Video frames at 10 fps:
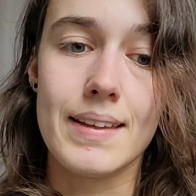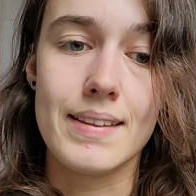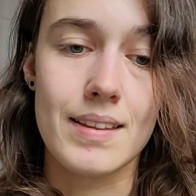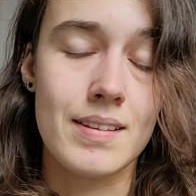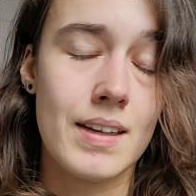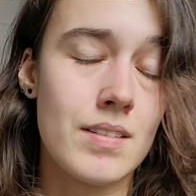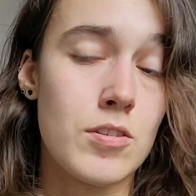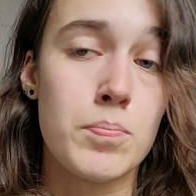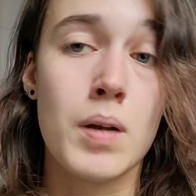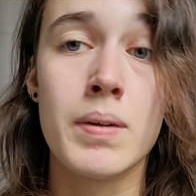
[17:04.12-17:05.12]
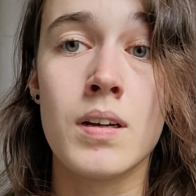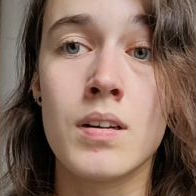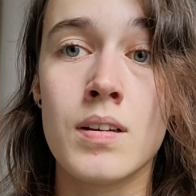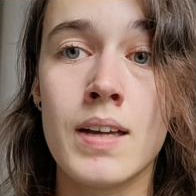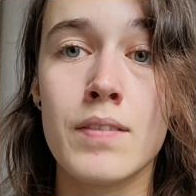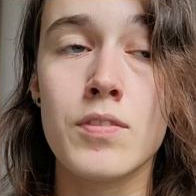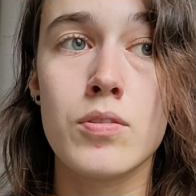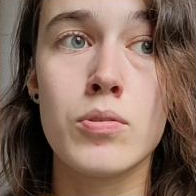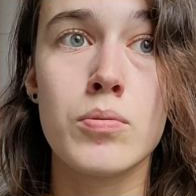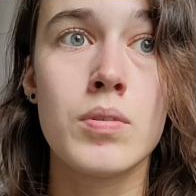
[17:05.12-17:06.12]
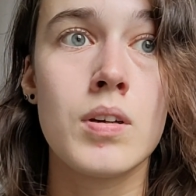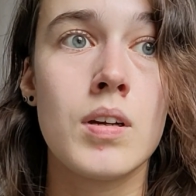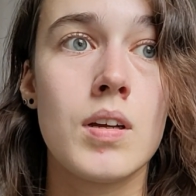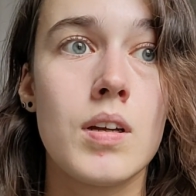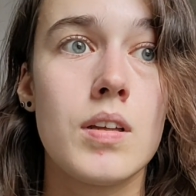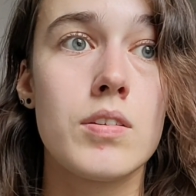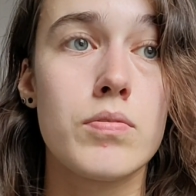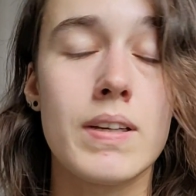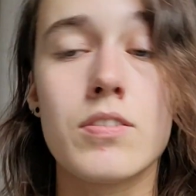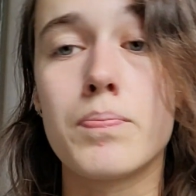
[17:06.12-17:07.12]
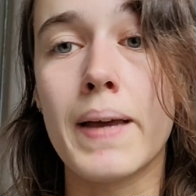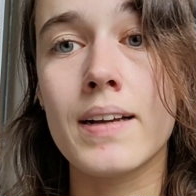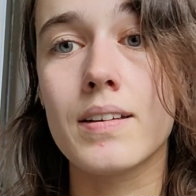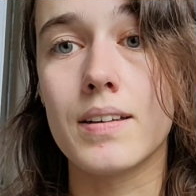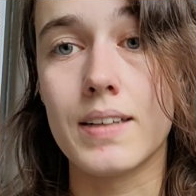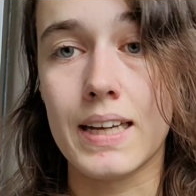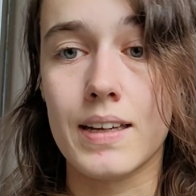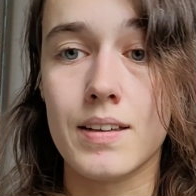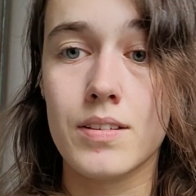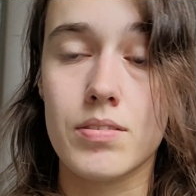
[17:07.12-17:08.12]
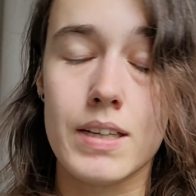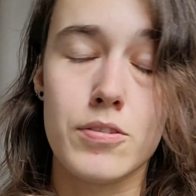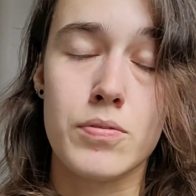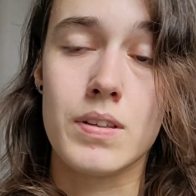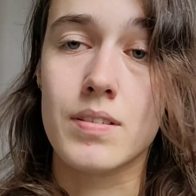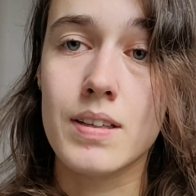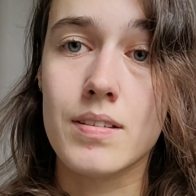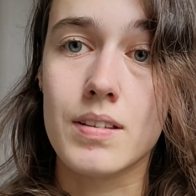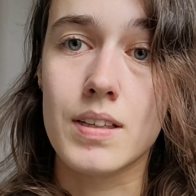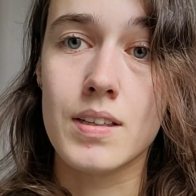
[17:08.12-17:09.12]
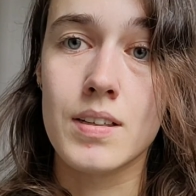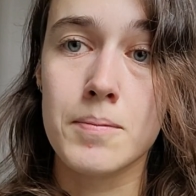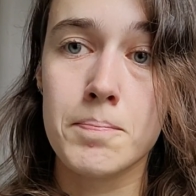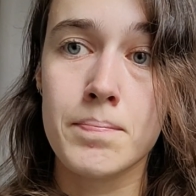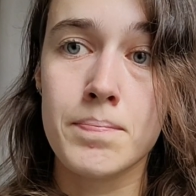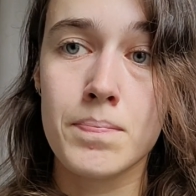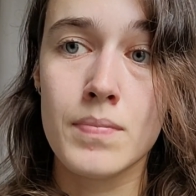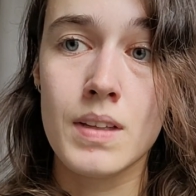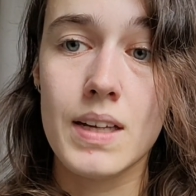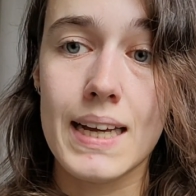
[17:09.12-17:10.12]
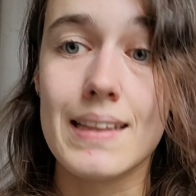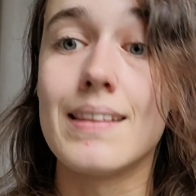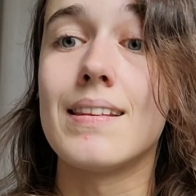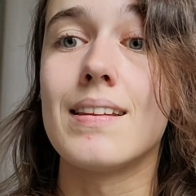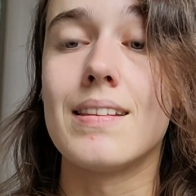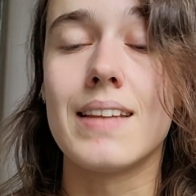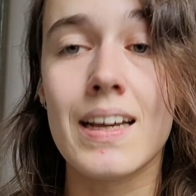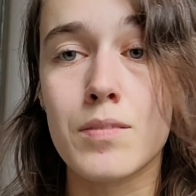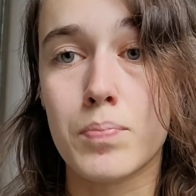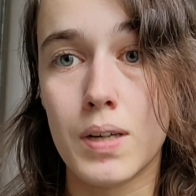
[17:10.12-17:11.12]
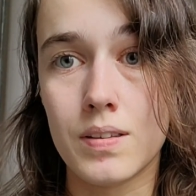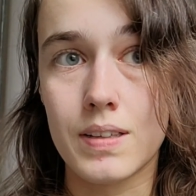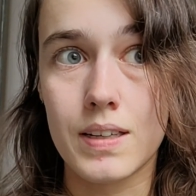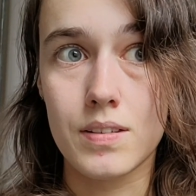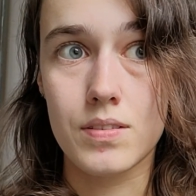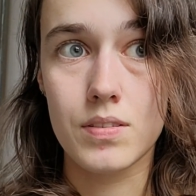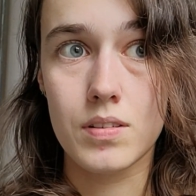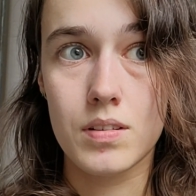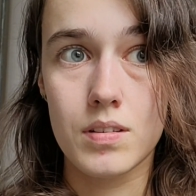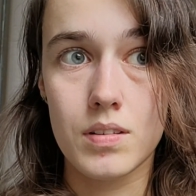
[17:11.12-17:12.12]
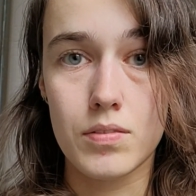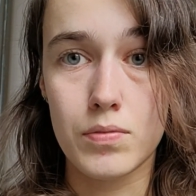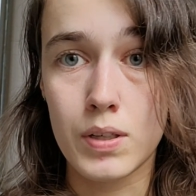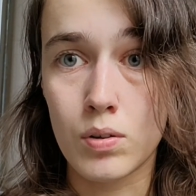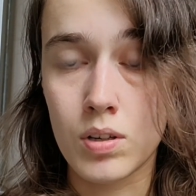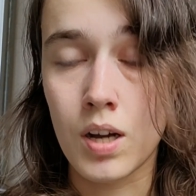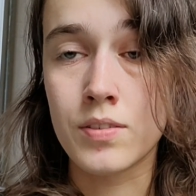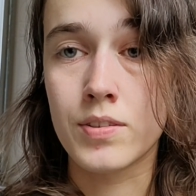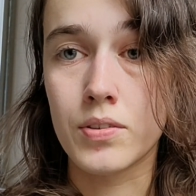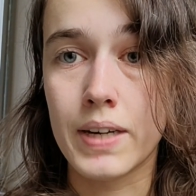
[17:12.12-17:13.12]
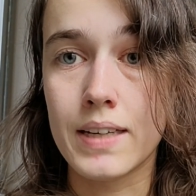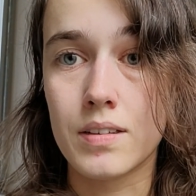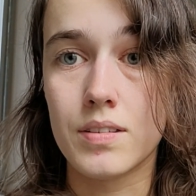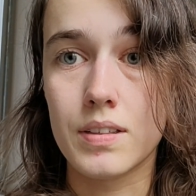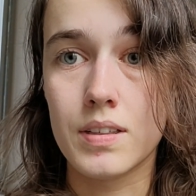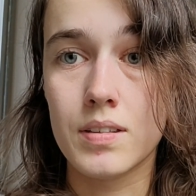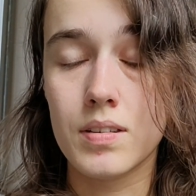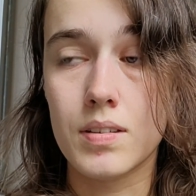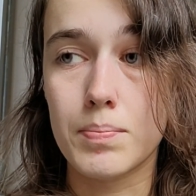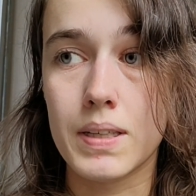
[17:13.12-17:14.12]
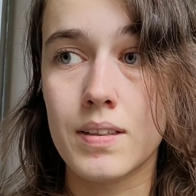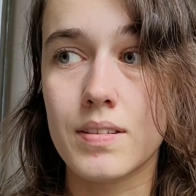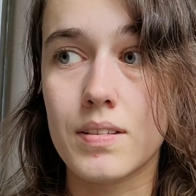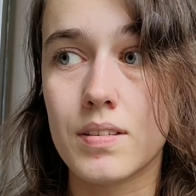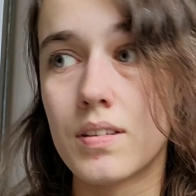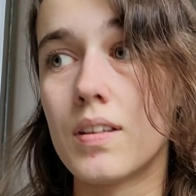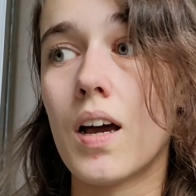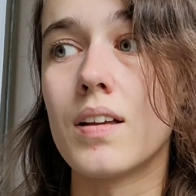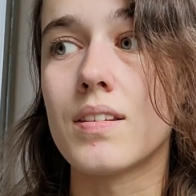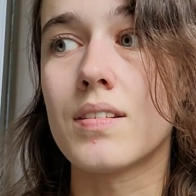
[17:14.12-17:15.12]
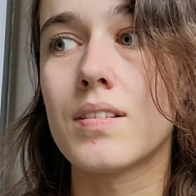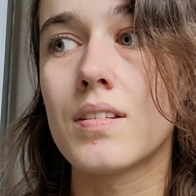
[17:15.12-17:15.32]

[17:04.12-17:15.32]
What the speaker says: in that case, you're probably gonna have to switch back again to extrovert sensing, and that process will cost you energy because it's not